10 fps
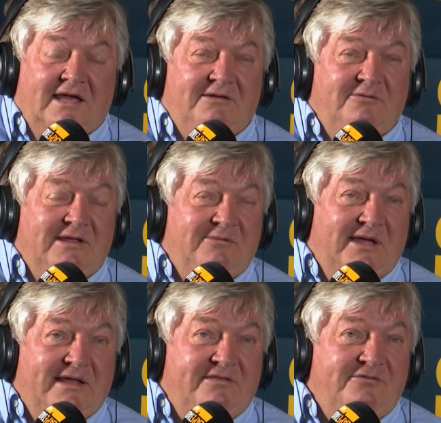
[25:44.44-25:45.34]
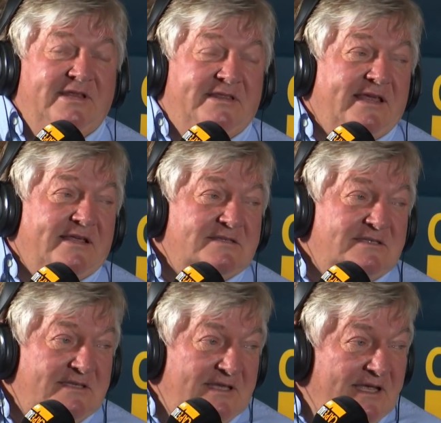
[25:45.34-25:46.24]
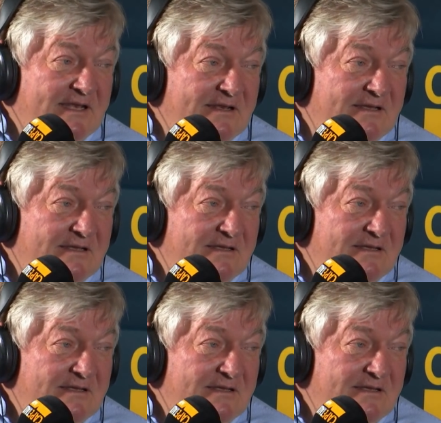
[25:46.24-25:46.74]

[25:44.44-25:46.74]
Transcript: And we had 3 takers in the end,